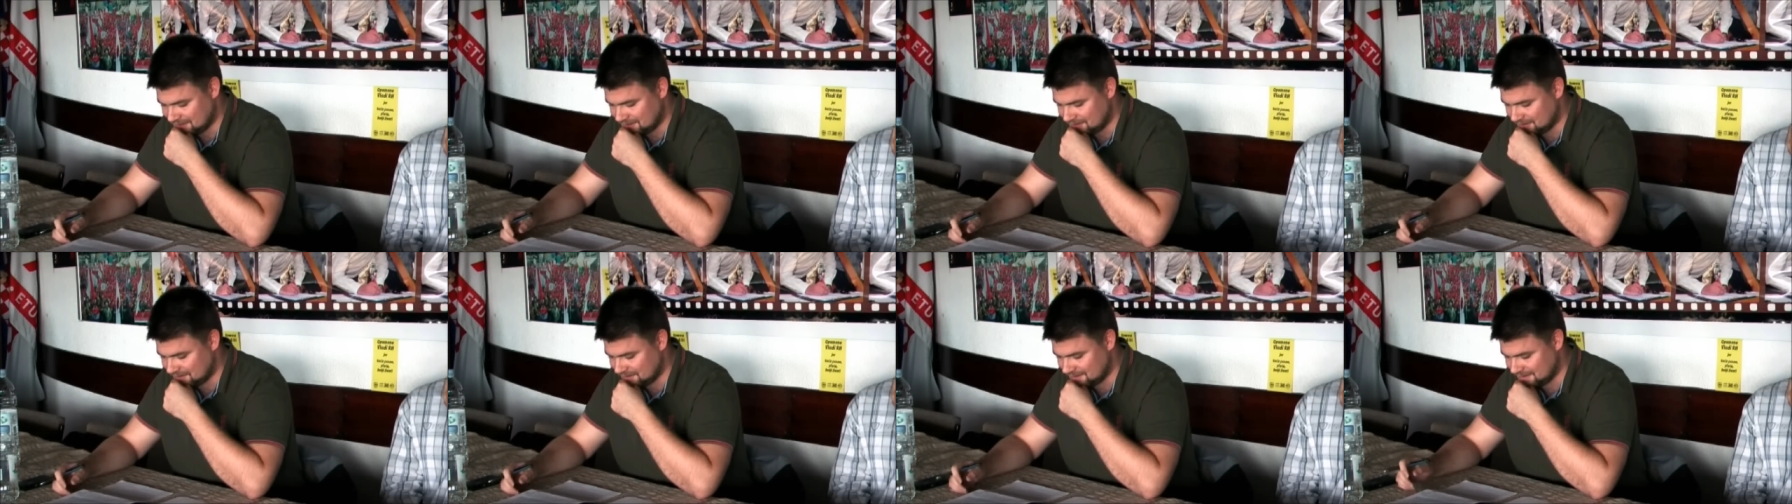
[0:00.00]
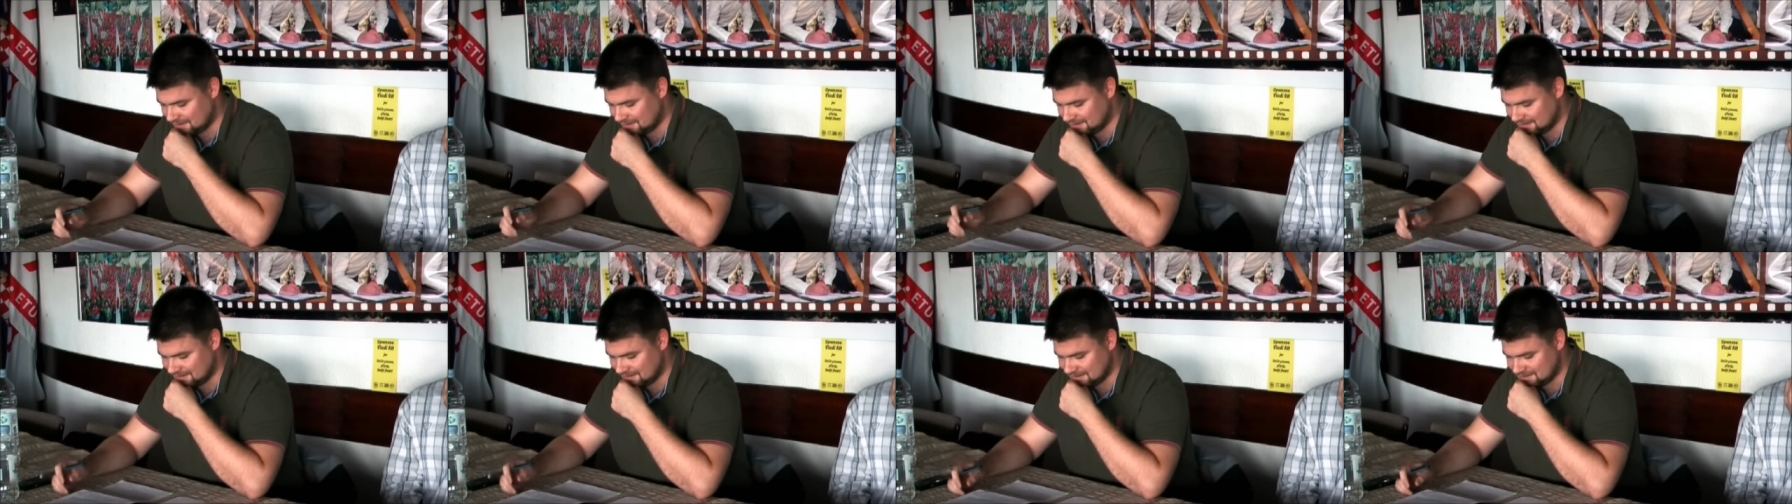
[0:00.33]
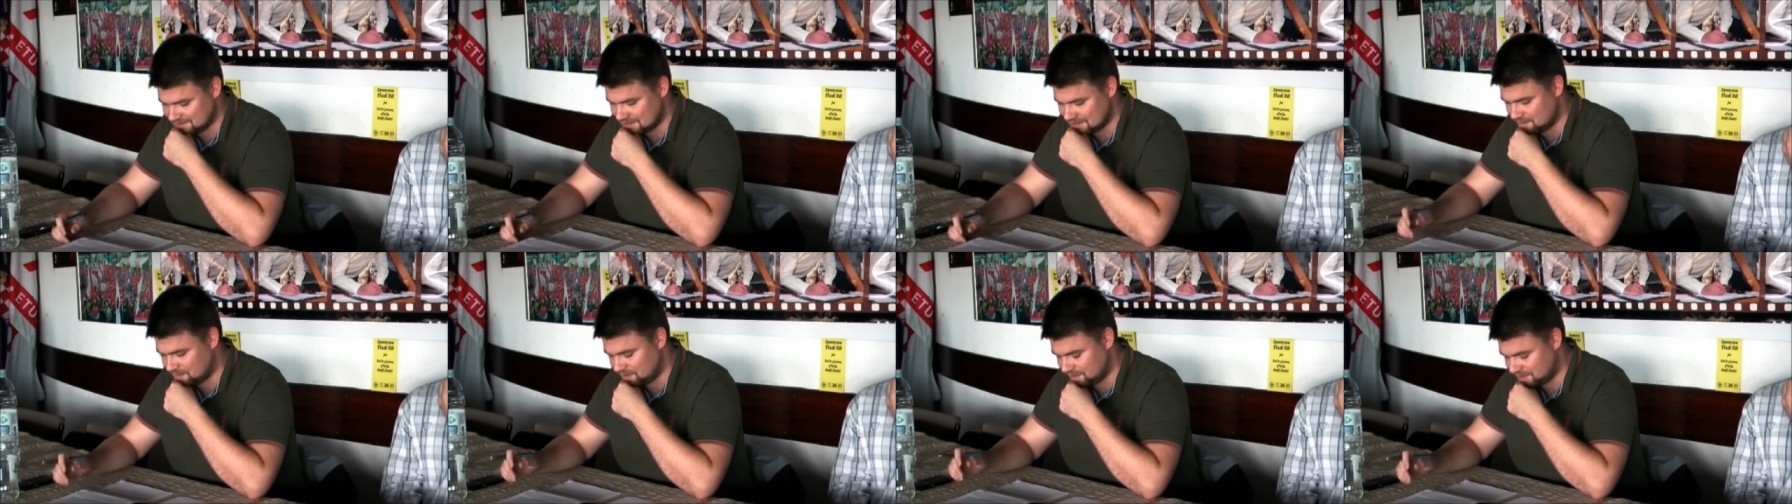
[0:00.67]
really
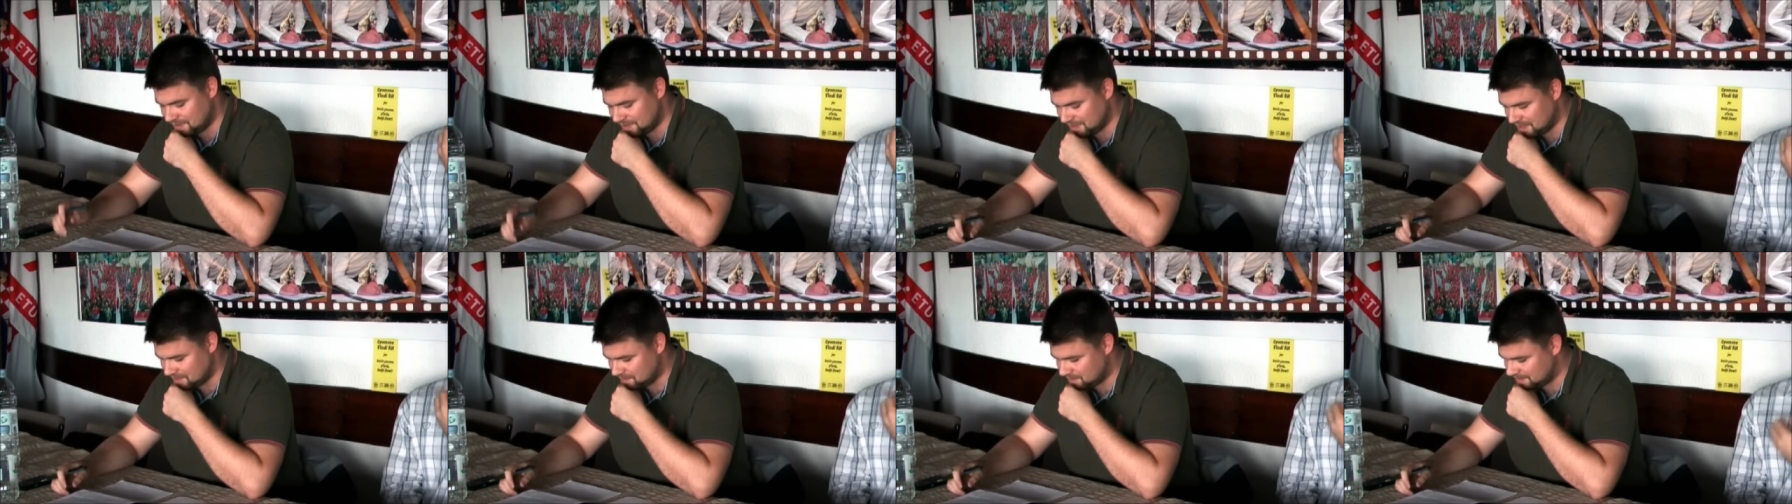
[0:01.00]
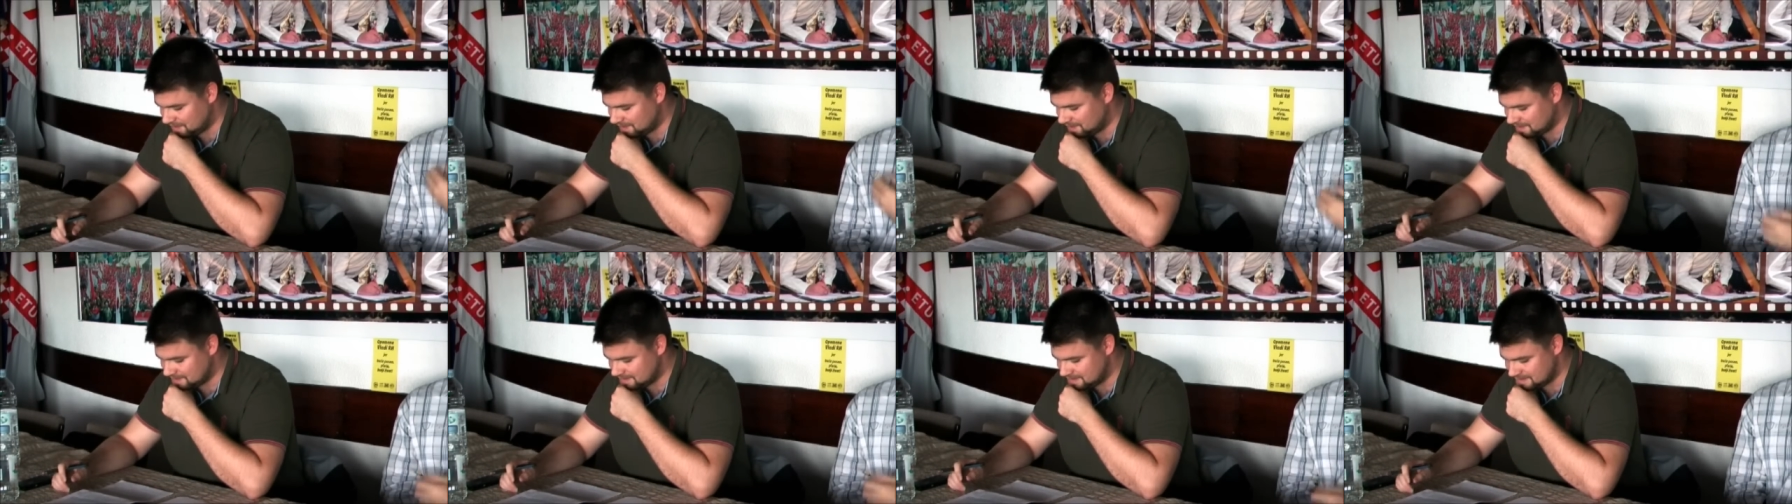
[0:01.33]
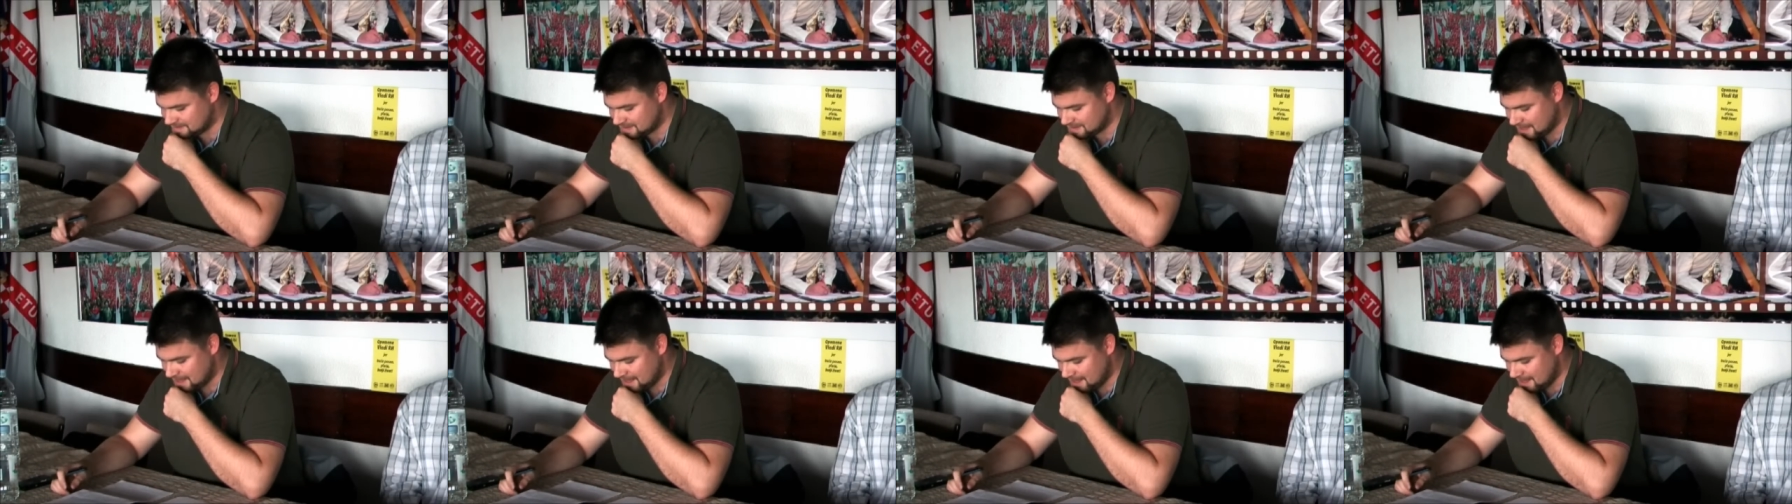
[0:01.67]
exemplary capitalists.